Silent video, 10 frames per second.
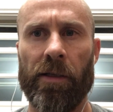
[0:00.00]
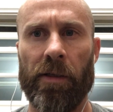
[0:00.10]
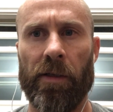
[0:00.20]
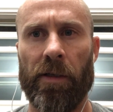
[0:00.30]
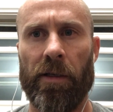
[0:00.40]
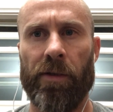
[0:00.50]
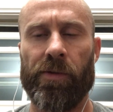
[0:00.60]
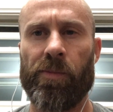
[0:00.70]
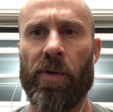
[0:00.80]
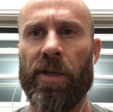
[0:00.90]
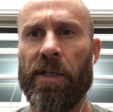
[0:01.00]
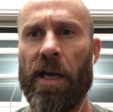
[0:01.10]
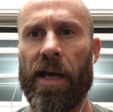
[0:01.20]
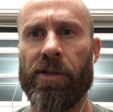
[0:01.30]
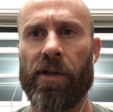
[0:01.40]
I was pretty
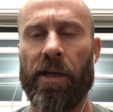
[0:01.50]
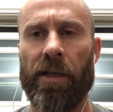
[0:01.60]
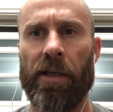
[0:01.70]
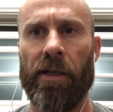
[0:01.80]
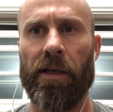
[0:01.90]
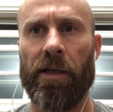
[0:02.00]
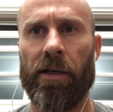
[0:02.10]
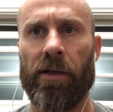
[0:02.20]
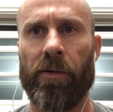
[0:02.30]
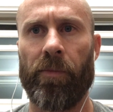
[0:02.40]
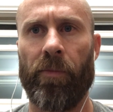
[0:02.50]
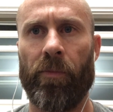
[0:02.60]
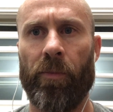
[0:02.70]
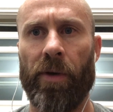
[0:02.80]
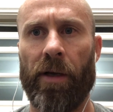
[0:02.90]
dehydrated,
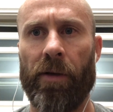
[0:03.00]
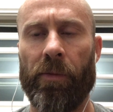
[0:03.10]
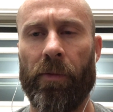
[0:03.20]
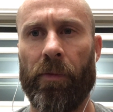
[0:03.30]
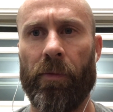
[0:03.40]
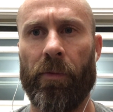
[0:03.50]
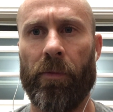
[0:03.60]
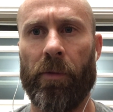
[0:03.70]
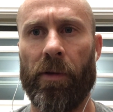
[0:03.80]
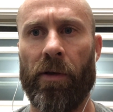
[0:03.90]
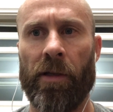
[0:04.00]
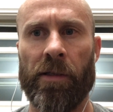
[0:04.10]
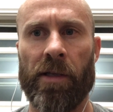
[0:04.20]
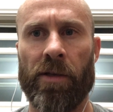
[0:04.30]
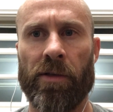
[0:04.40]
but with all
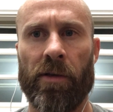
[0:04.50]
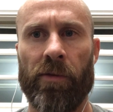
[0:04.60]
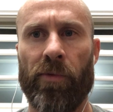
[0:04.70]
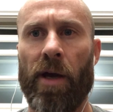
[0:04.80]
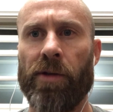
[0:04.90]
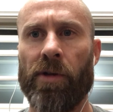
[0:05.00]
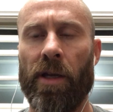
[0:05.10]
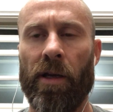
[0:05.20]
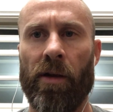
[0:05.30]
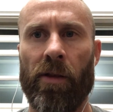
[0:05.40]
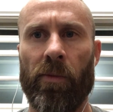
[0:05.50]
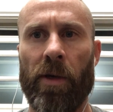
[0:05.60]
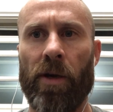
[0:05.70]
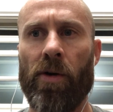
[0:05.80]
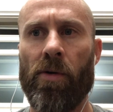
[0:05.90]
intention of hydrating on the
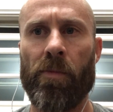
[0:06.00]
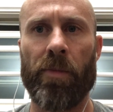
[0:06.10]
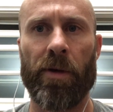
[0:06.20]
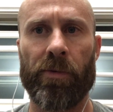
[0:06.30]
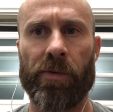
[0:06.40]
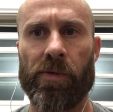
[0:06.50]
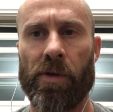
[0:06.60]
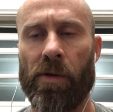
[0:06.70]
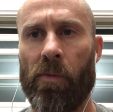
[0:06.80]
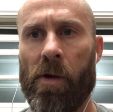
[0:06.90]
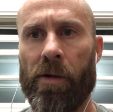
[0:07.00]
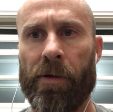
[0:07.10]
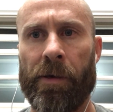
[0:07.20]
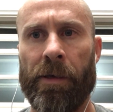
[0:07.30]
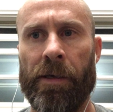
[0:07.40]
way home. I was drinking
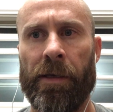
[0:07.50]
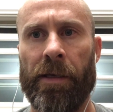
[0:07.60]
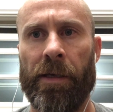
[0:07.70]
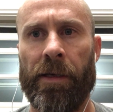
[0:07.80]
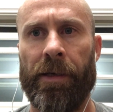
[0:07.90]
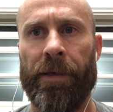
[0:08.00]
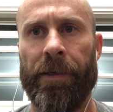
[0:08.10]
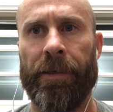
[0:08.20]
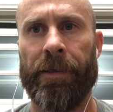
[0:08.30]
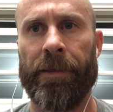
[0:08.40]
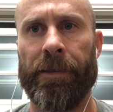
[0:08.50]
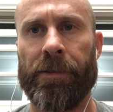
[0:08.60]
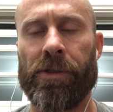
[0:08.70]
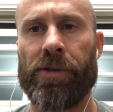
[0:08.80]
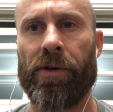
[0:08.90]
water and
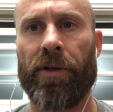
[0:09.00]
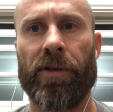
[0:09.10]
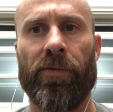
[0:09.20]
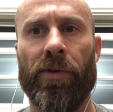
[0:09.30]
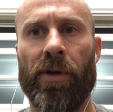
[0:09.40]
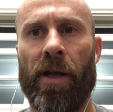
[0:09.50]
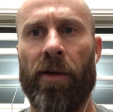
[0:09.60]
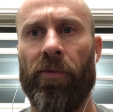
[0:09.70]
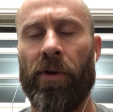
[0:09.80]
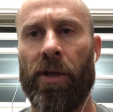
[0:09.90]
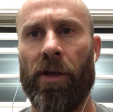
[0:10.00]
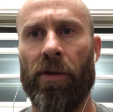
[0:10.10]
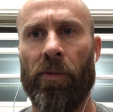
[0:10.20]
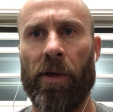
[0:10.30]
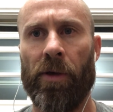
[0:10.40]
just started to feel kind of funky on
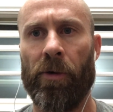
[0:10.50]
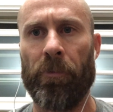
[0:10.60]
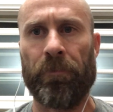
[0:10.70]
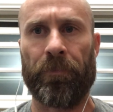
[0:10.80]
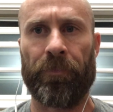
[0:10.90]
the way home.